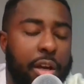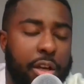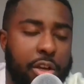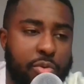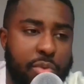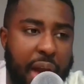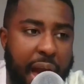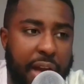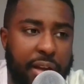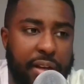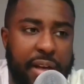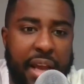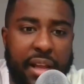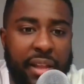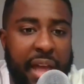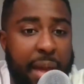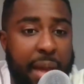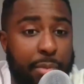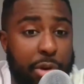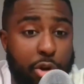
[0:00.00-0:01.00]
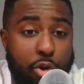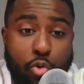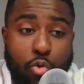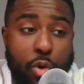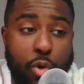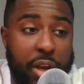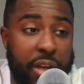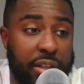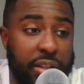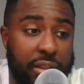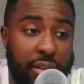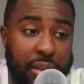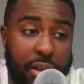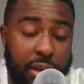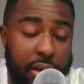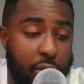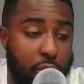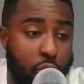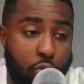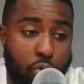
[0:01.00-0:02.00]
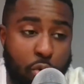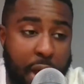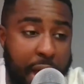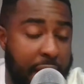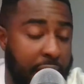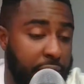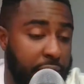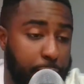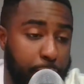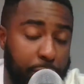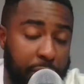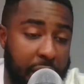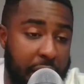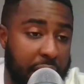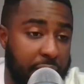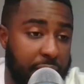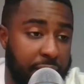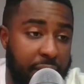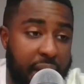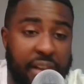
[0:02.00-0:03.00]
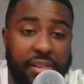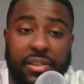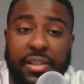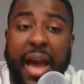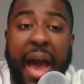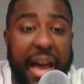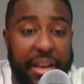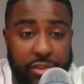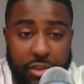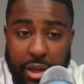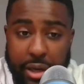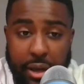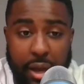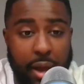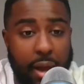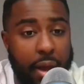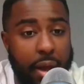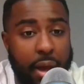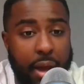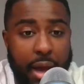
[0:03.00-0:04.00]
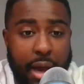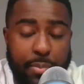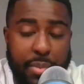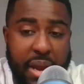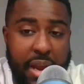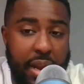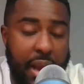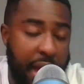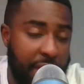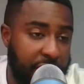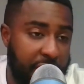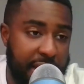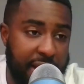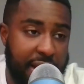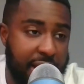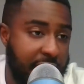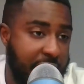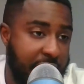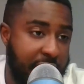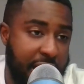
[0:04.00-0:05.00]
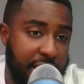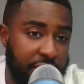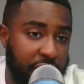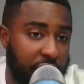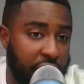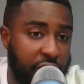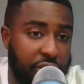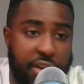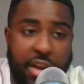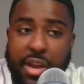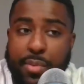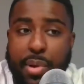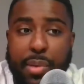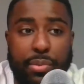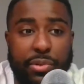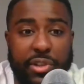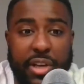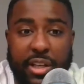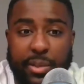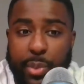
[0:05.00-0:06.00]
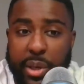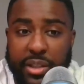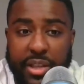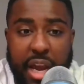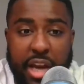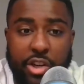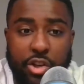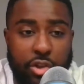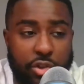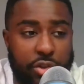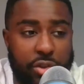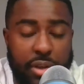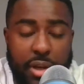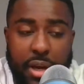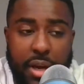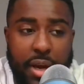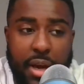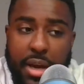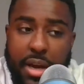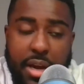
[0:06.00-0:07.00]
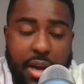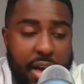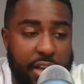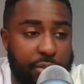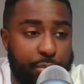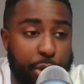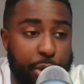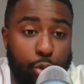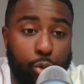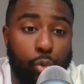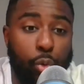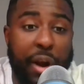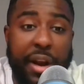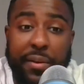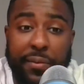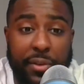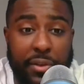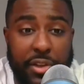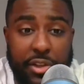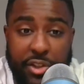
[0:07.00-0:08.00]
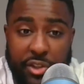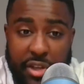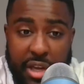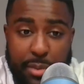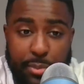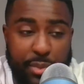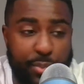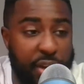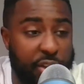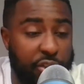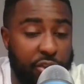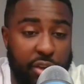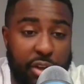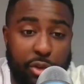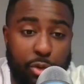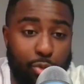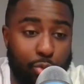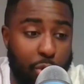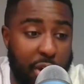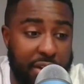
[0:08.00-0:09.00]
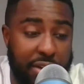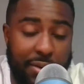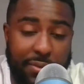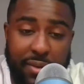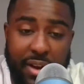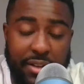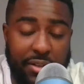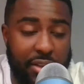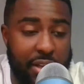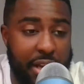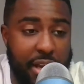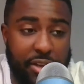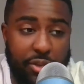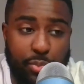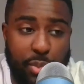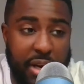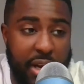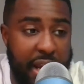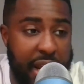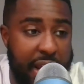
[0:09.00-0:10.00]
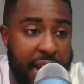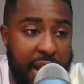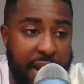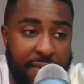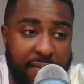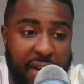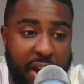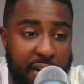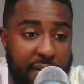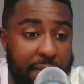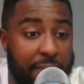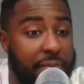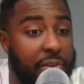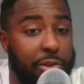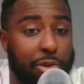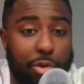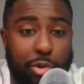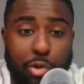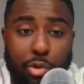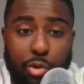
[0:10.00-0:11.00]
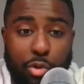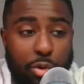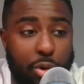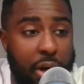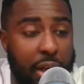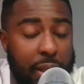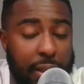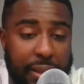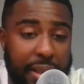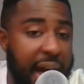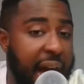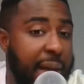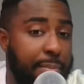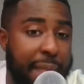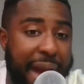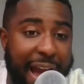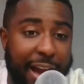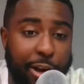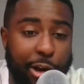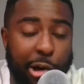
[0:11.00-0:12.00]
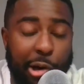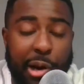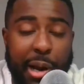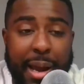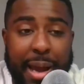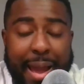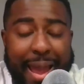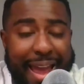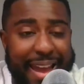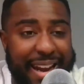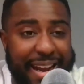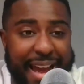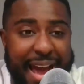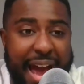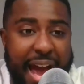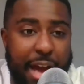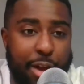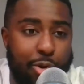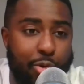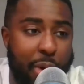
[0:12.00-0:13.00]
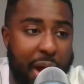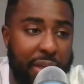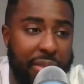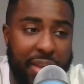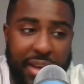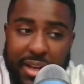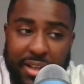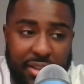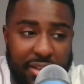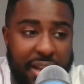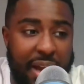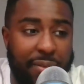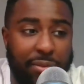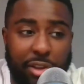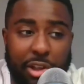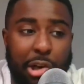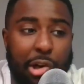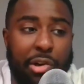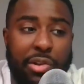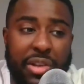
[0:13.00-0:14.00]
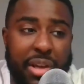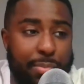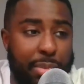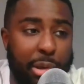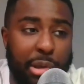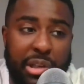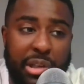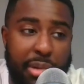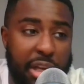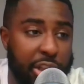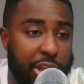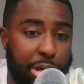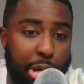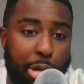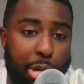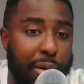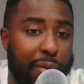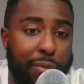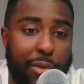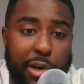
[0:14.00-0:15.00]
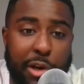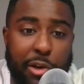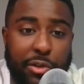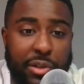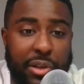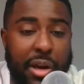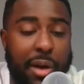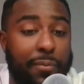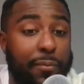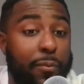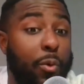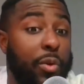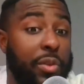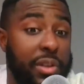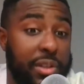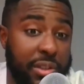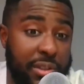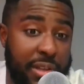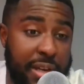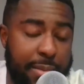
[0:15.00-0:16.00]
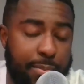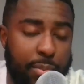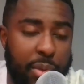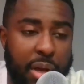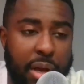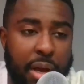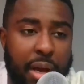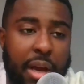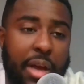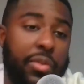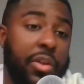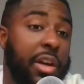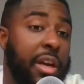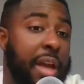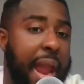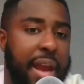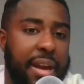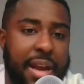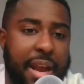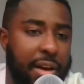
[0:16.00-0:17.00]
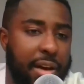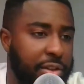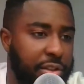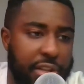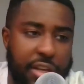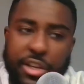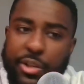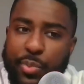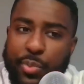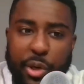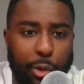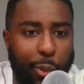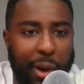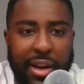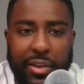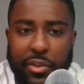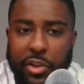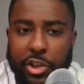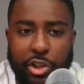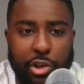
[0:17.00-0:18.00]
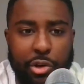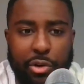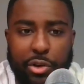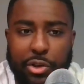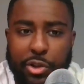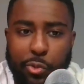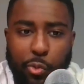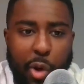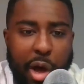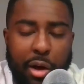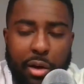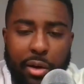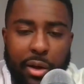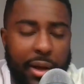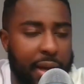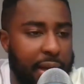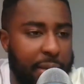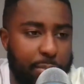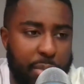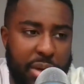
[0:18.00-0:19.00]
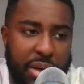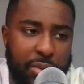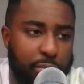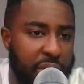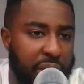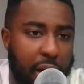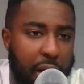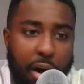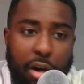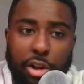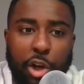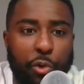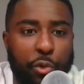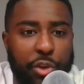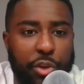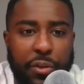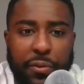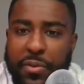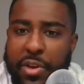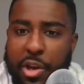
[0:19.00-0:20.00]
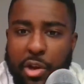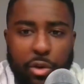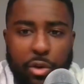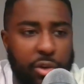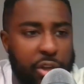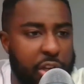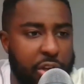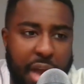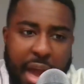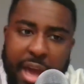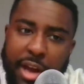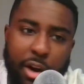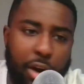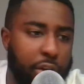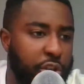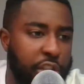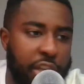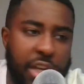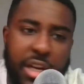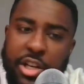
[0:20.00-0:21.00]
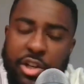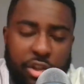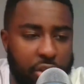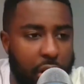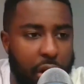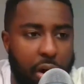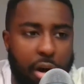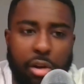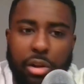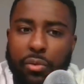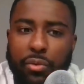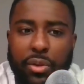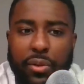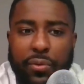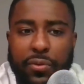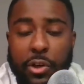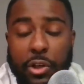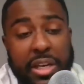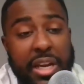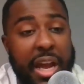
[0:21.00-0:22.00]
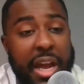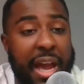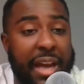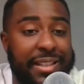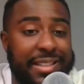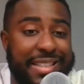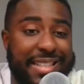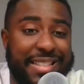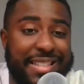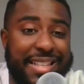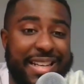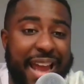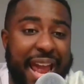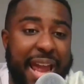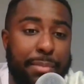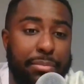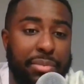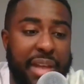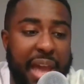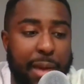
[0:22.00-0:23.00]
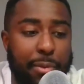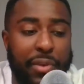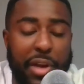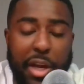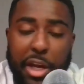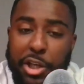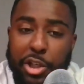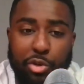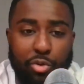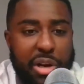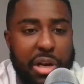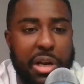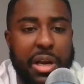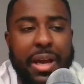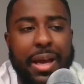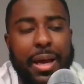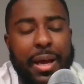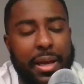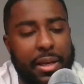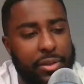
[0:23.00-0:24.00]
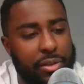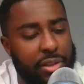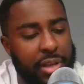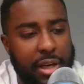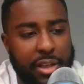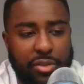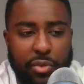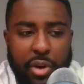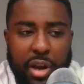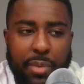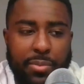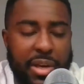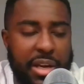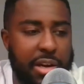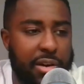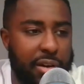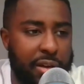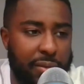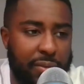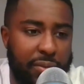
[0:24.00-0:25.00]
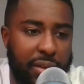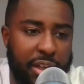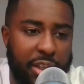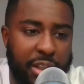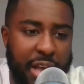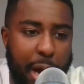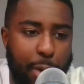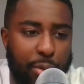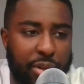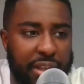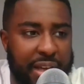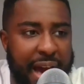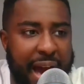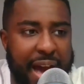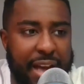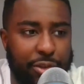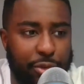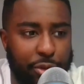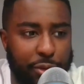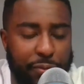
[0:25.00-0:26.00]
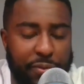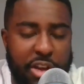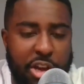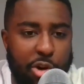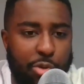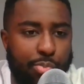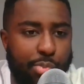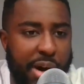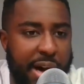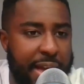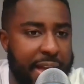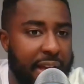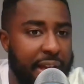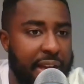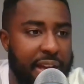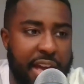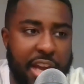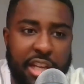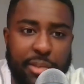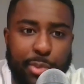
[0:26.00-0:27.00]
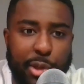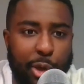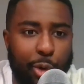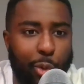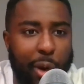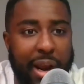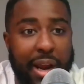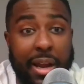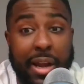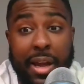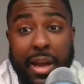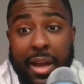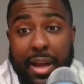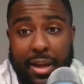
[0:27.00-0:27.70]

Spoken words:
You got Nate Landman, who has played fantastic. I mean, I think he has exceeded people's expectations. He has been great for this team, especially in the run defense. He has been a very physical linebacker and a guy who I think has definitely earned the ability to be a starter for years to come for this team. And then Caden Ellis, he's been great this year as well. Been all over the field, energy just all over the field. He exited to the game with injury. Sucks for him that he couldn't finish out with the guys on the field, but he's been great.